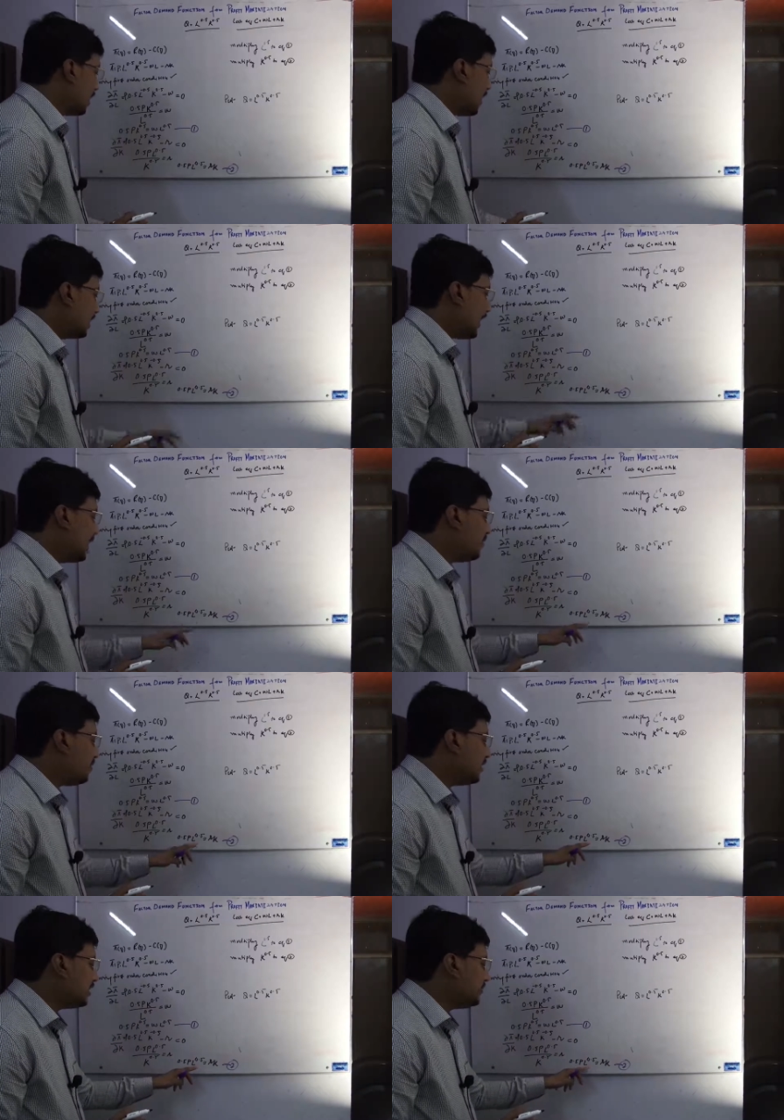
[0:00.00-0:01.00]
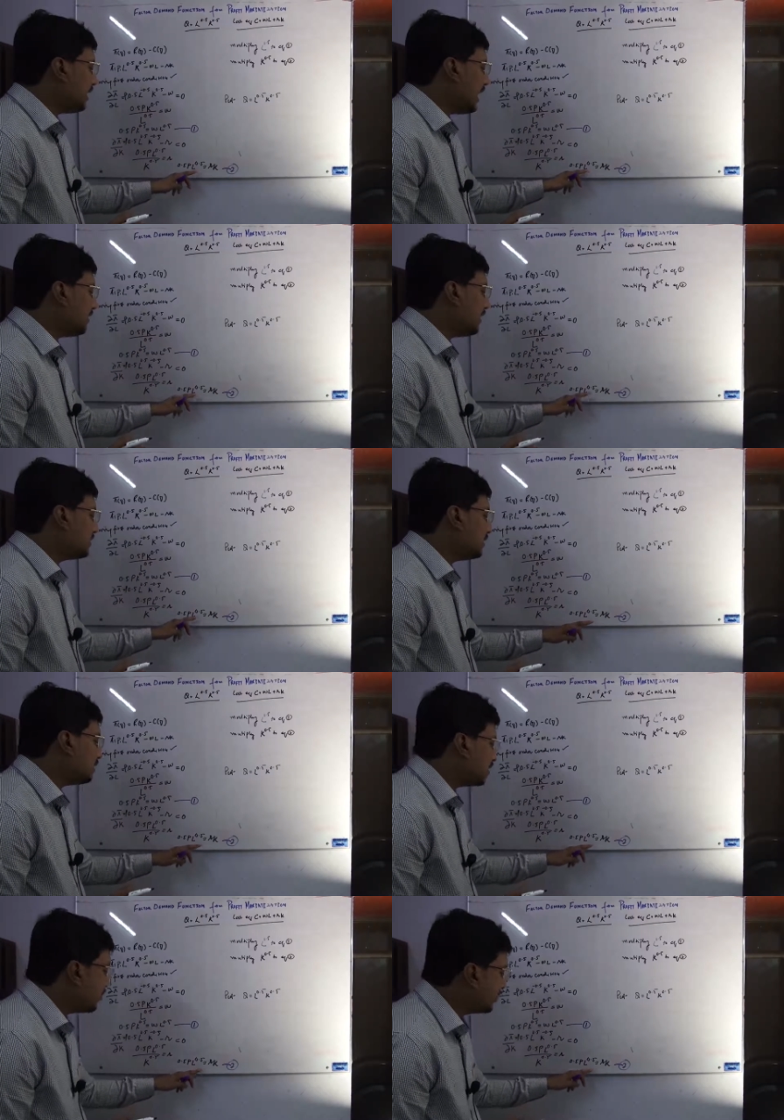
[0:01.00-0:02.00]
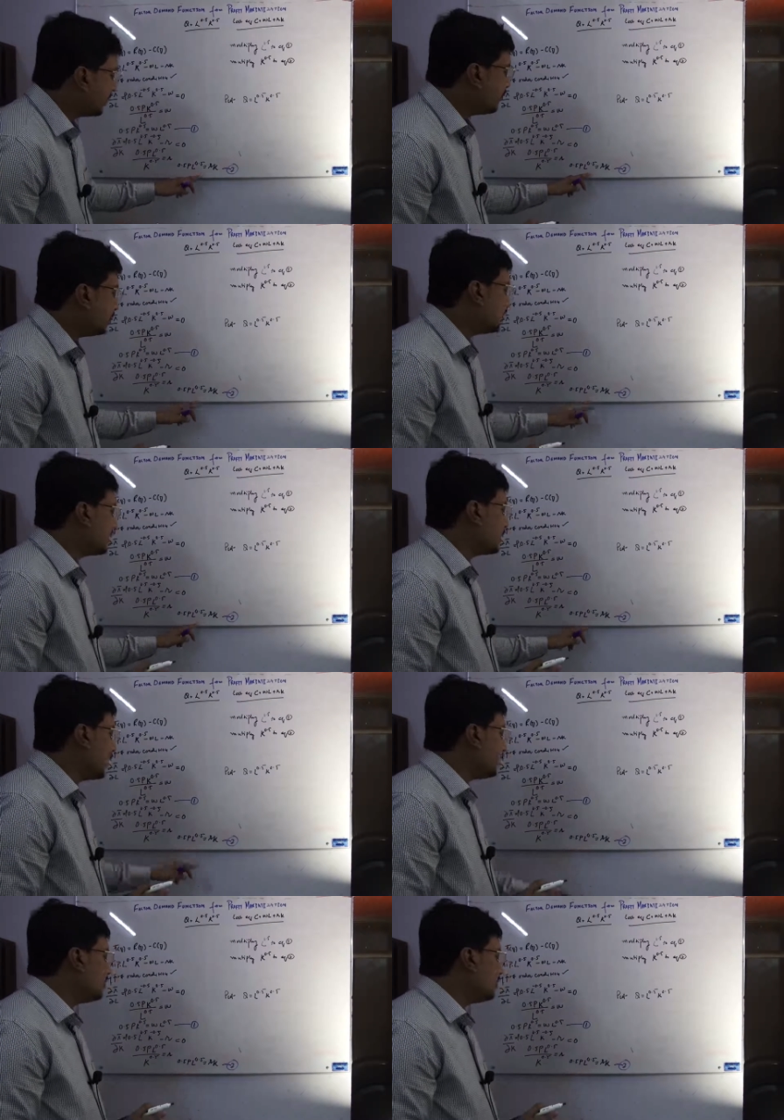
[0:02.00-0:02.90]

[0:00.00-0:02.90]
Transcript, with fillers: and i will multiply by this equation with the k